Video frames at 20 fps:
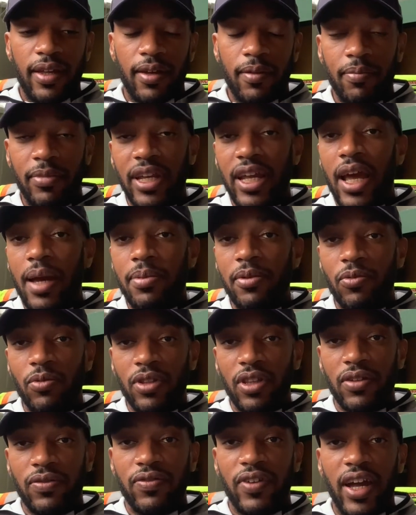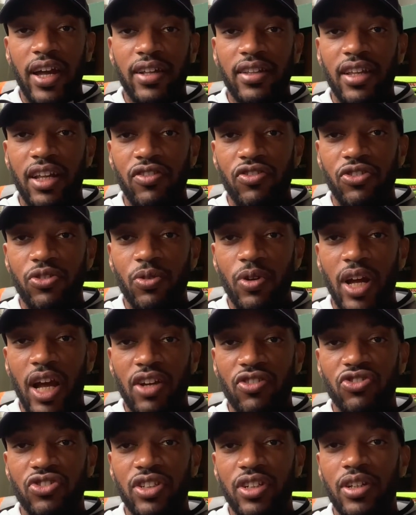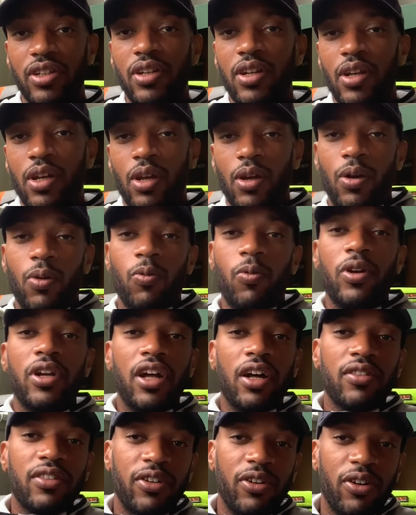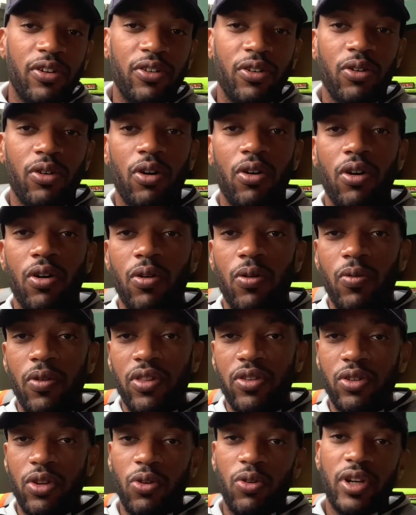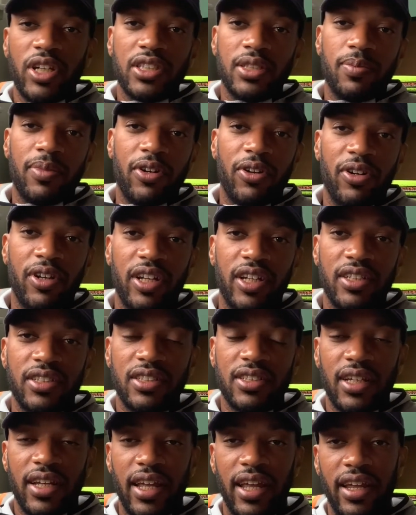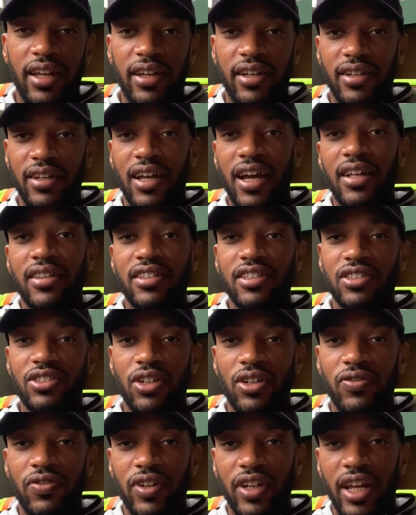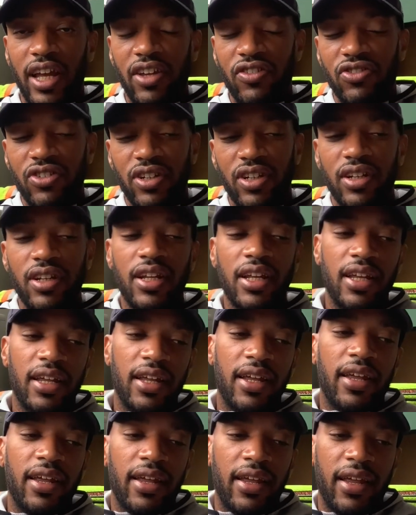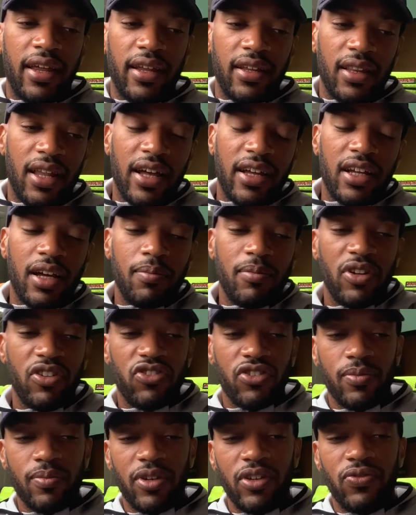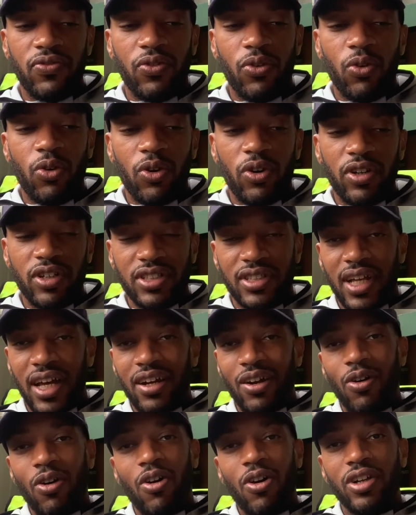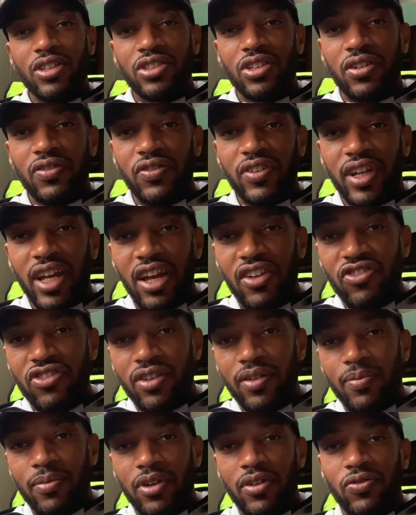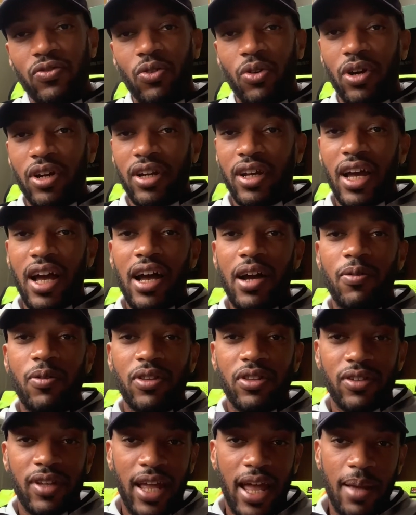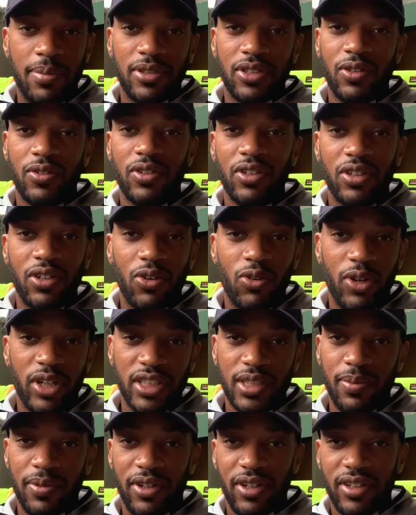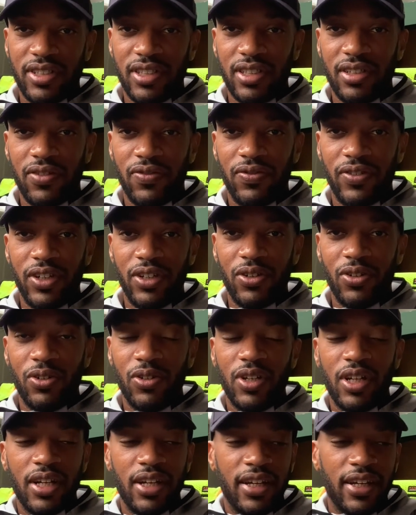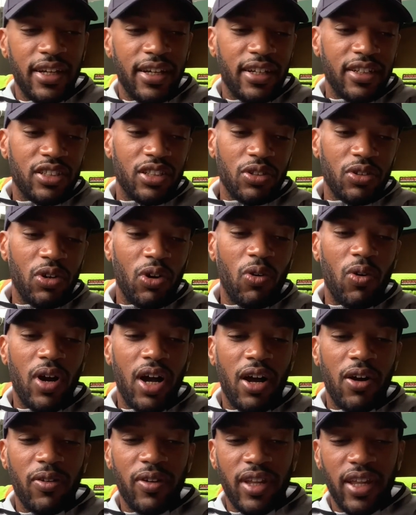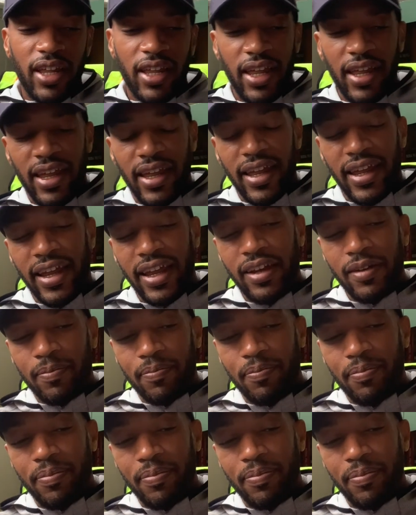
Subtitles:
be happy with the fact that you actually went out there on your own with no experience and got the certification. And like I mentioned before, it's not a hard certification, but for a guy with absolutely no experience in the field to go out and